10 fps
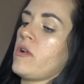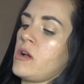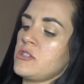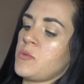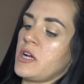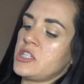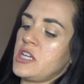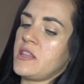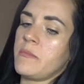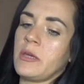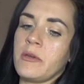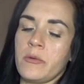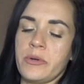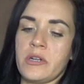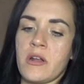I'll swatch it and then maybe
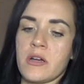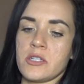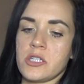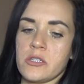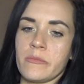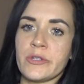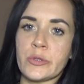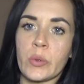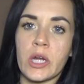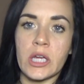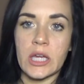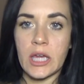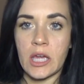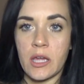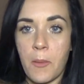I'll put it on too. I'm just wearing
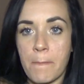a